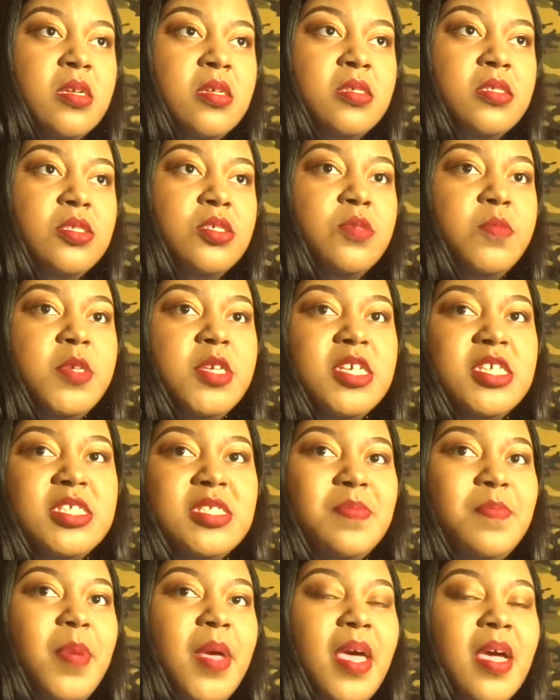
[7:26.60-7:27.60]

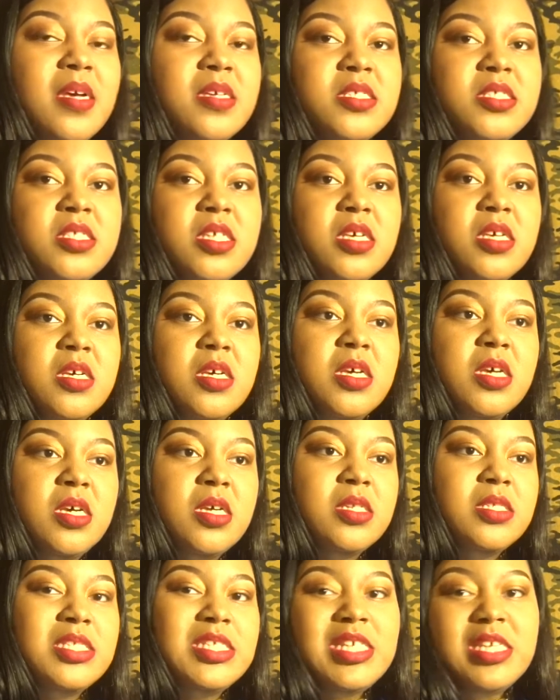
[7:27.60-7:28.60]
Zumiez,
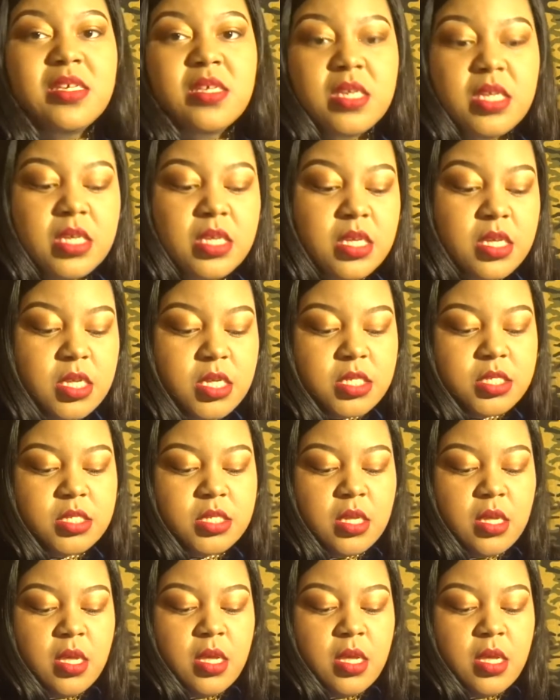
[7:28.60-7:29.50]
PacSun, Tilly's,